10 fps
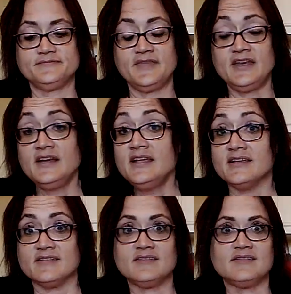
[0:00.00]
And it
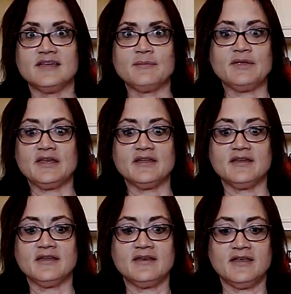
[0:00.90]
is. I mean,
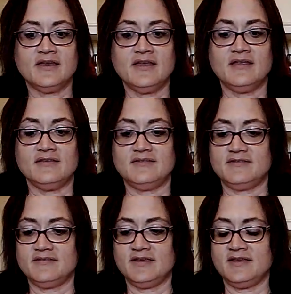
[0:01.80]
it
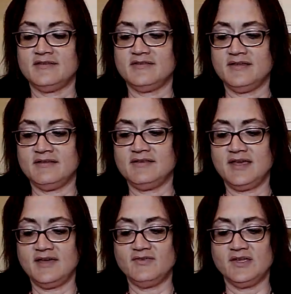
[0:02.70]
is. It's
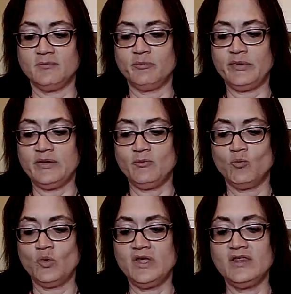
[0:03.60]
heavy, but
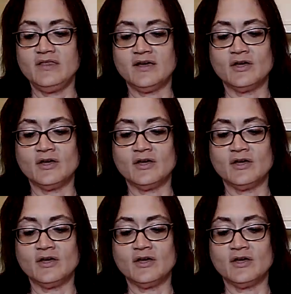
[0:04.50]
with